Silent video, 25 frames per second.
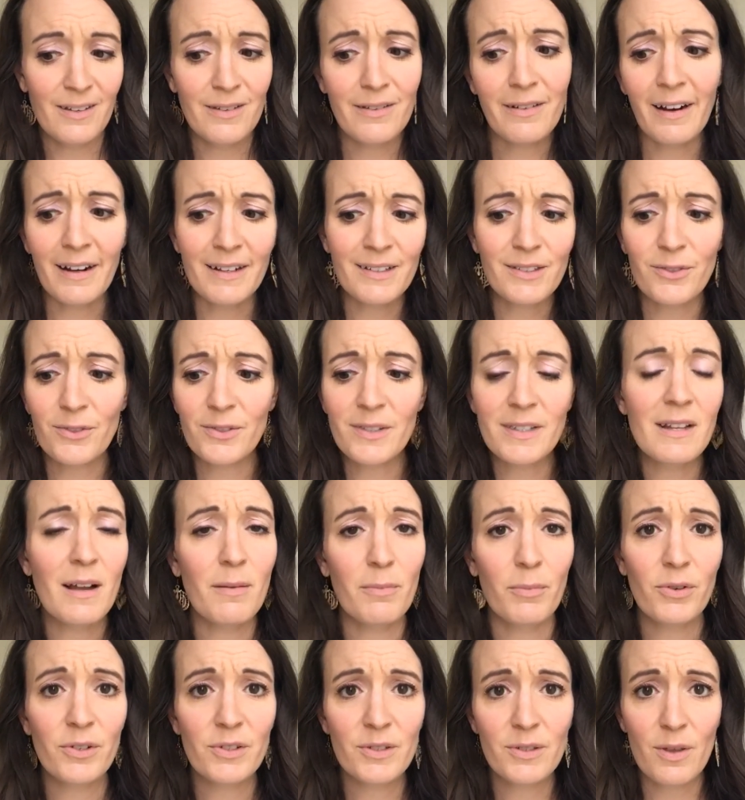You guys, those
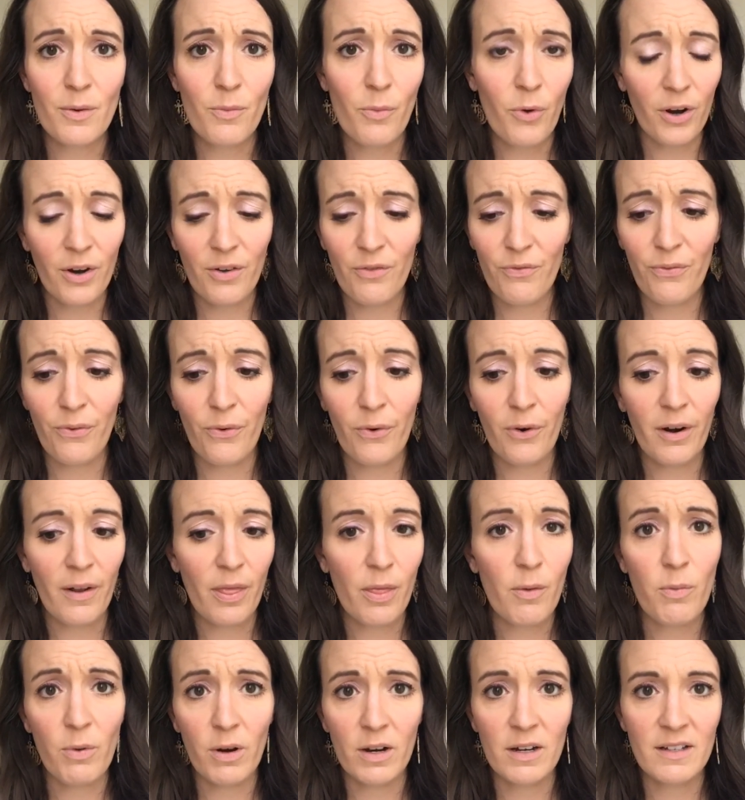numbers, the 1 in 4 and
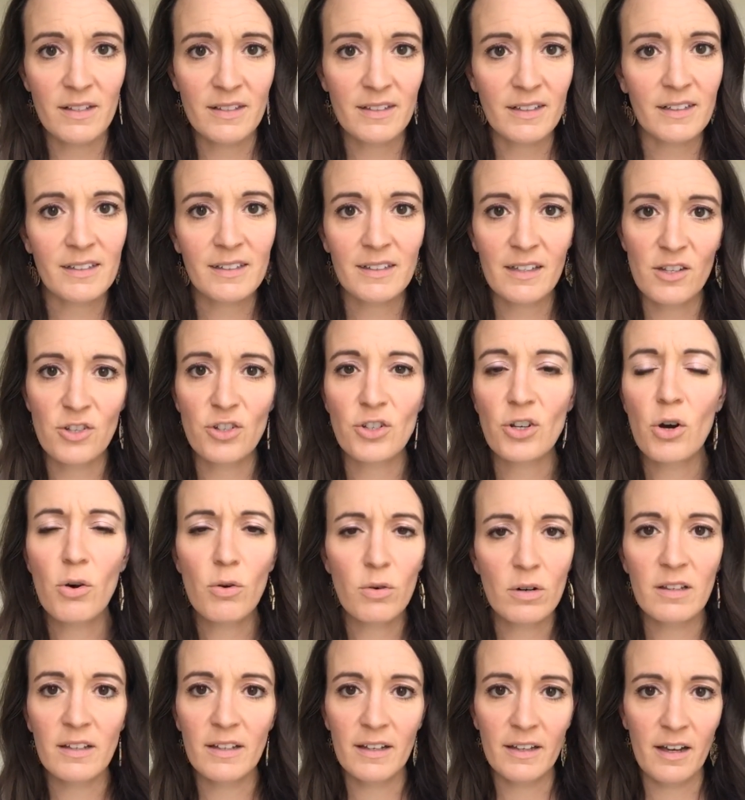the 1 in 6, can
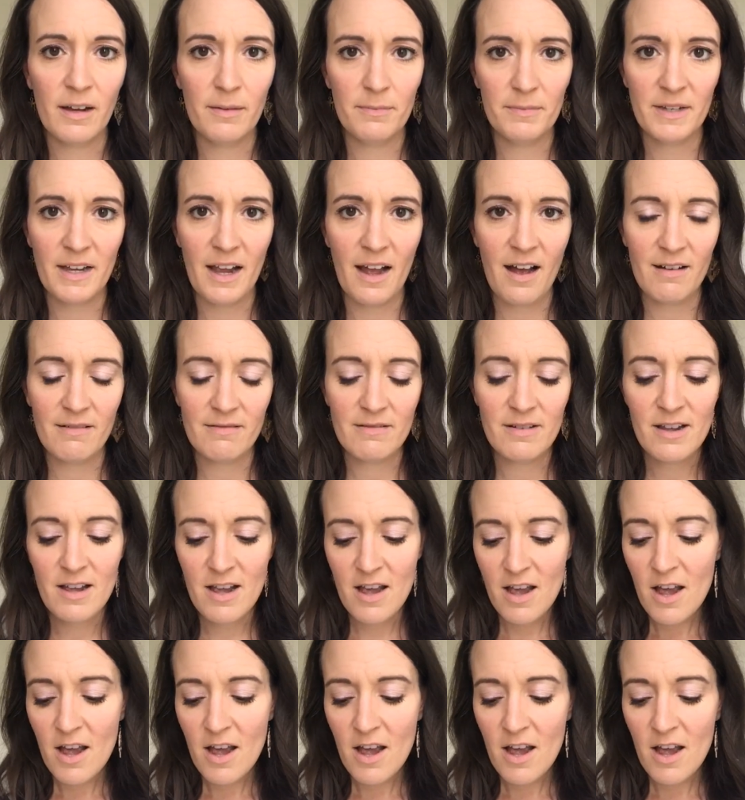totally come down.